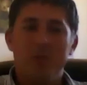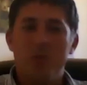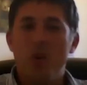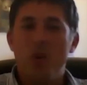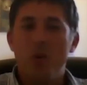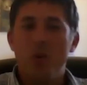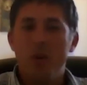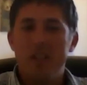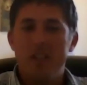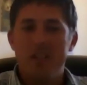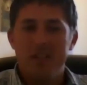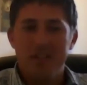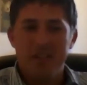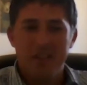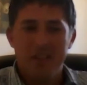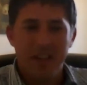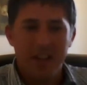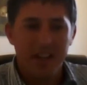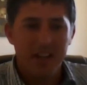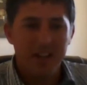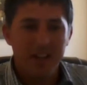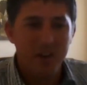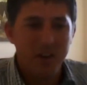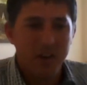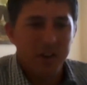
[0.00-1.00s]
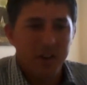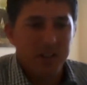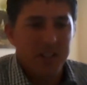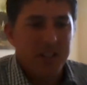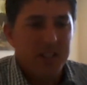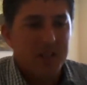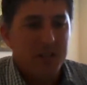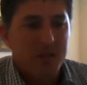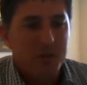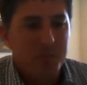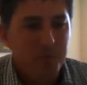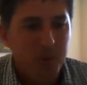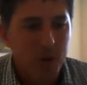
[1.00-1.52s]
we always think, oh,
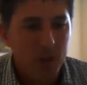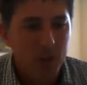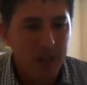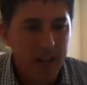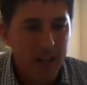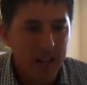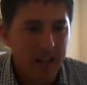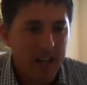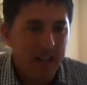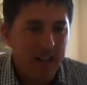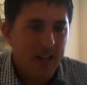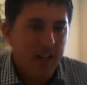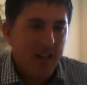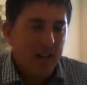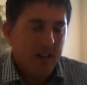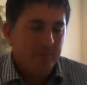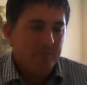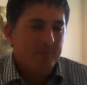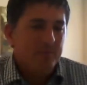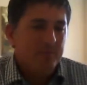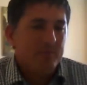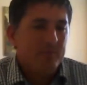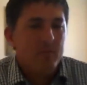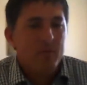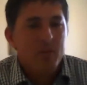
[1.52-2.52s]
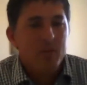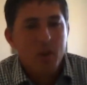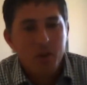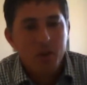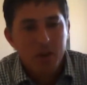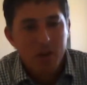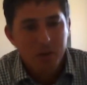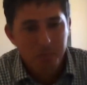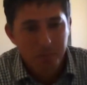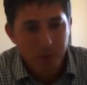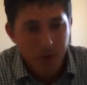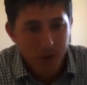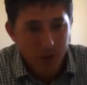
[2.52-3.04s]
let's put a new
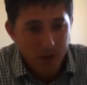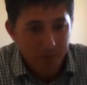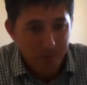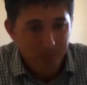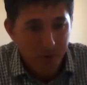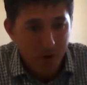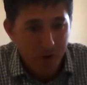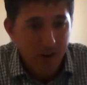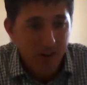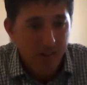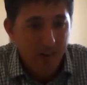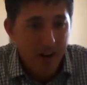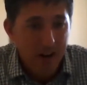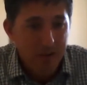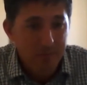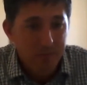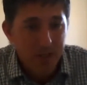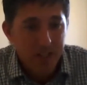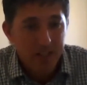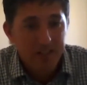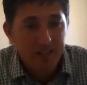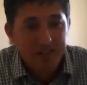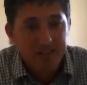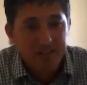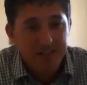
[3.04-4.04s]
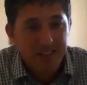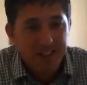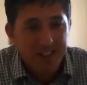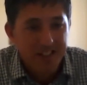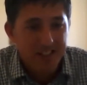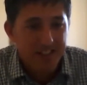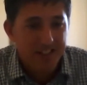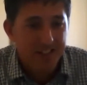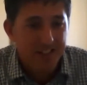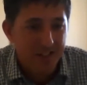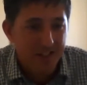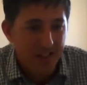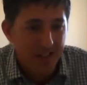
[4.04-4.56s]
computer program in,
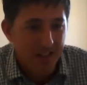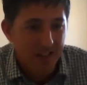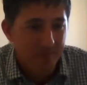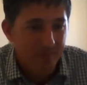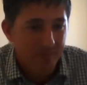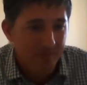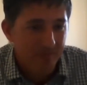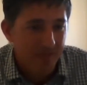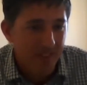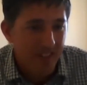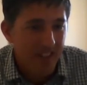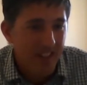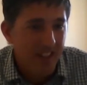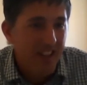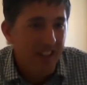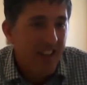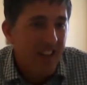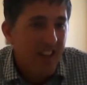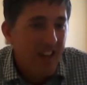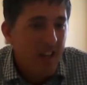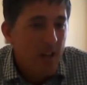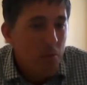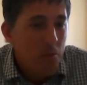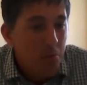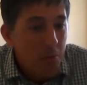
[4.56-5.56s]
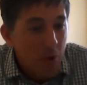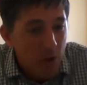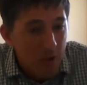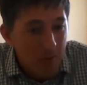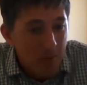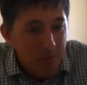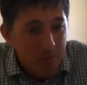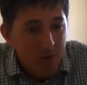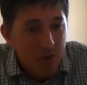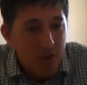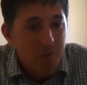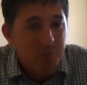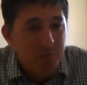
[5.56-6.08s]
let's put a
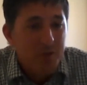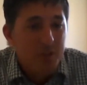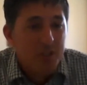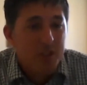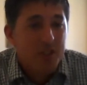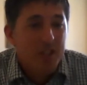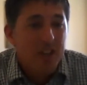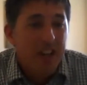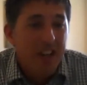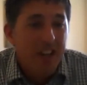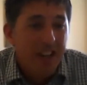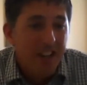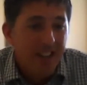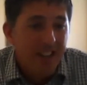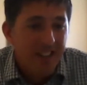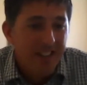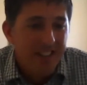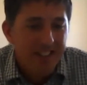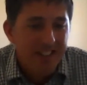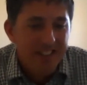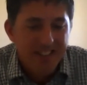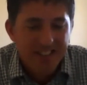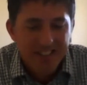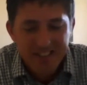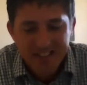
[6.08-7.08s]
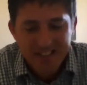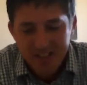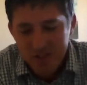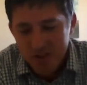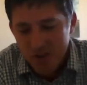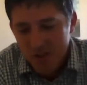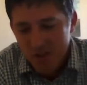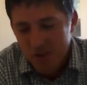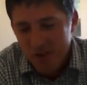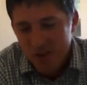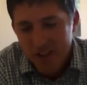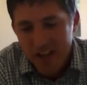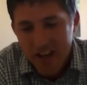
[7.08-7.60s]
new machine to
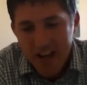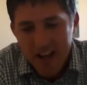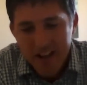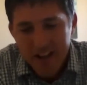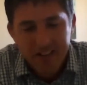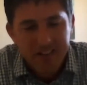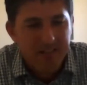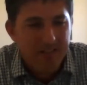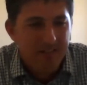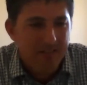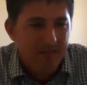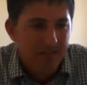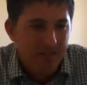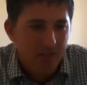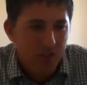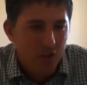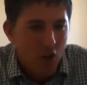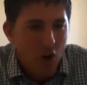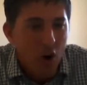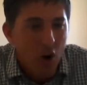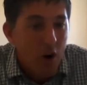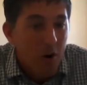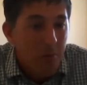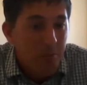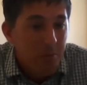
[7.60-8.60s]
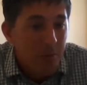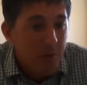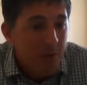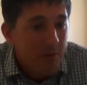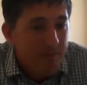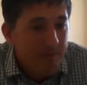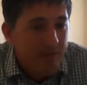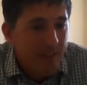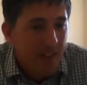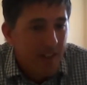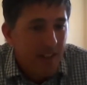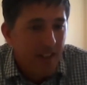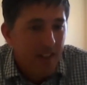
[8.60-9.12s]
do that job.
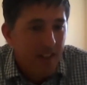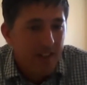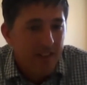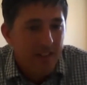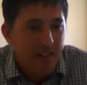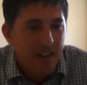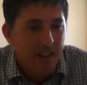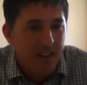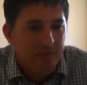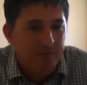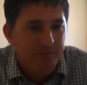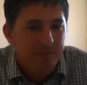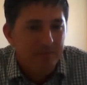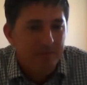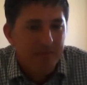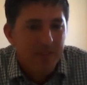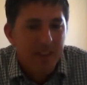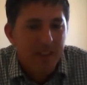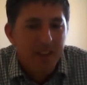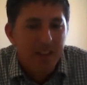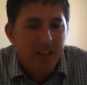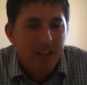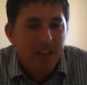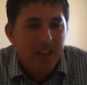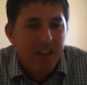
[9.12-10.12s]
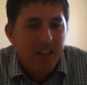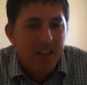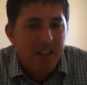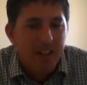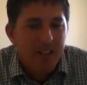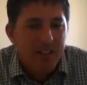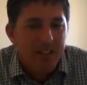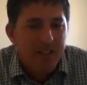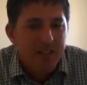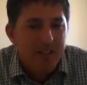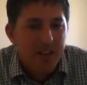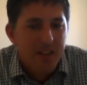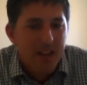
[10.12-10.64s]
And
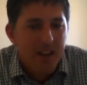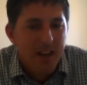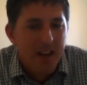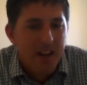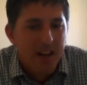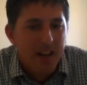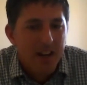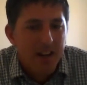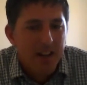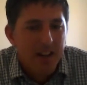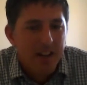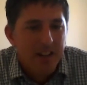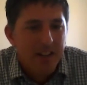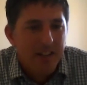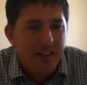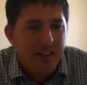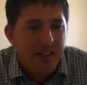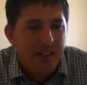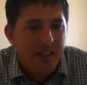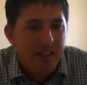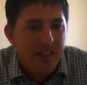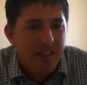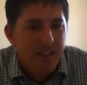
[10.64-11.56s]
it's how,